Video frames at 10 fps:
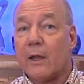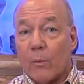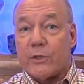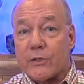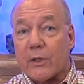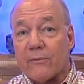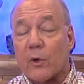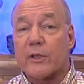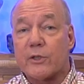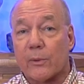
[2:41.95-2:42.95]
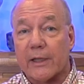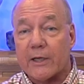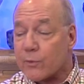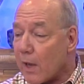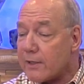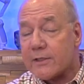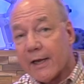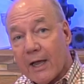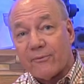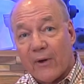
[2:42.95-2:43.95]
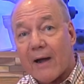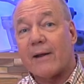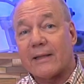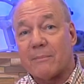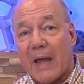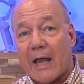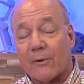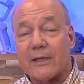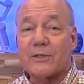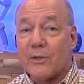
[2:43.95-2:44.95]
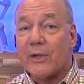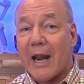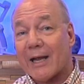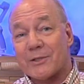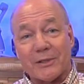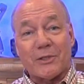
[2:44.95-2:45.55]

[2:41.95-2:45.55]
which is converted to electrons, and fired at the battery so you can actually